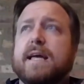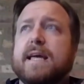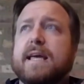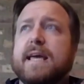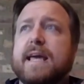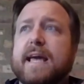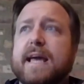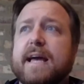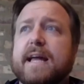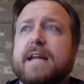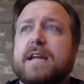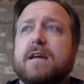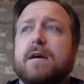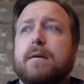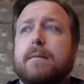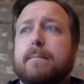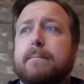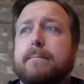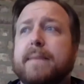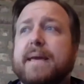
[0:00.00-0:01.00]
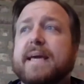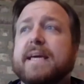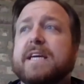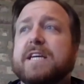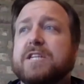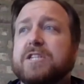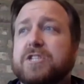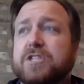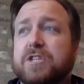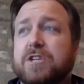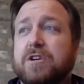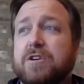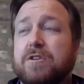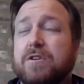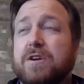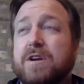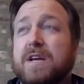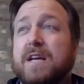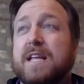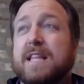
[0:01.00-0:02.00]
and making
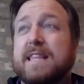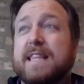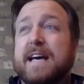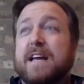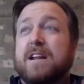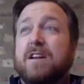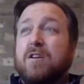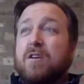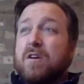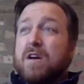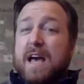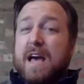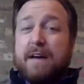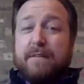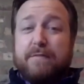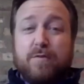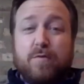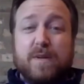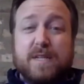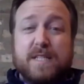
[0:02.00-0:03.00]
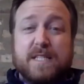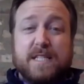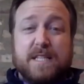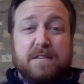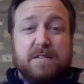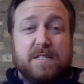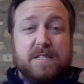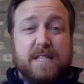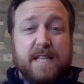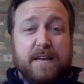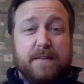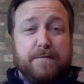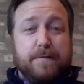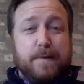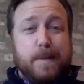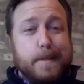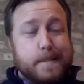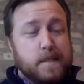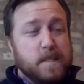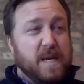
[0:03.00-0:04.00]
sure that everyone's still safe.
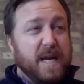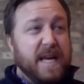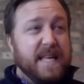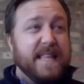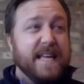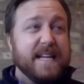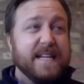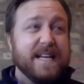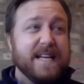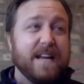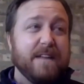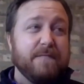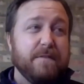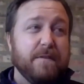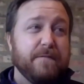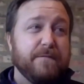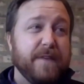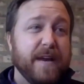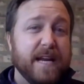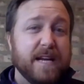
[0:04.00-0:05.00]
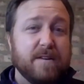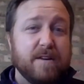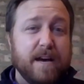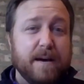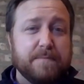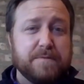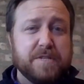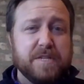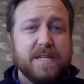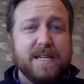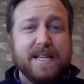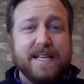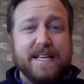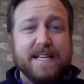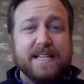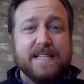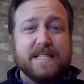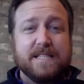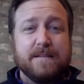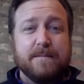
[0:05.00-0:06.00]
And then kind of a final option
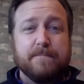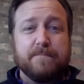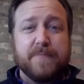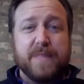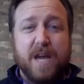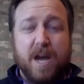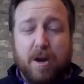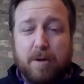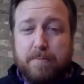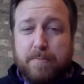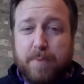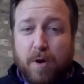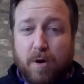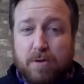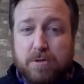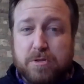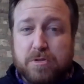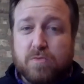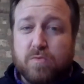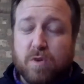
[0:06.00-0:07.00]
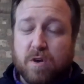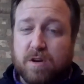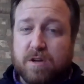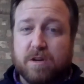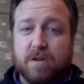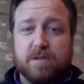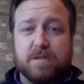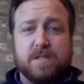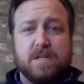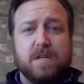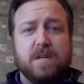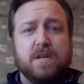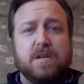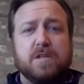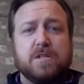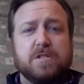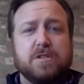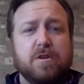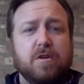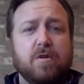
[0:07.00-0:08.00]
is our postal workers.
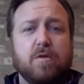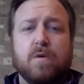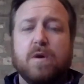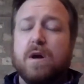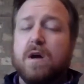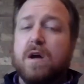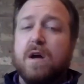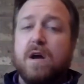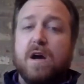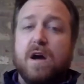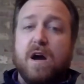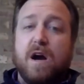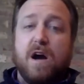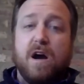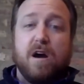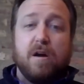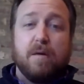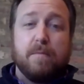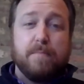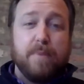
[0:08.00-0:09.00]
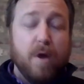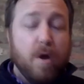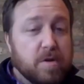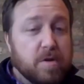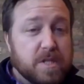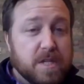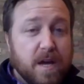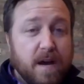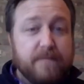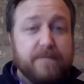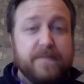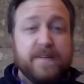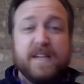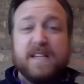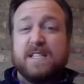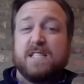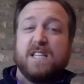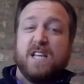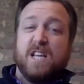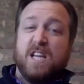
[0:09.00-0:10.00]
So our post
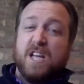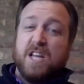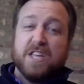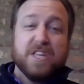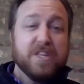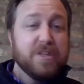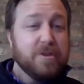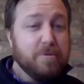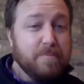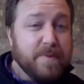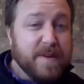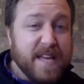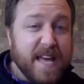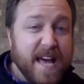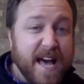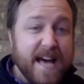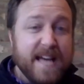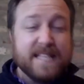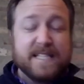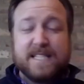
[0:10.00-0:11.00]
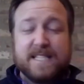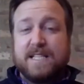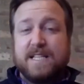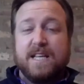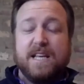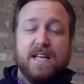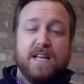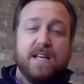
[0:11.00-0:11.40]
office, UPS,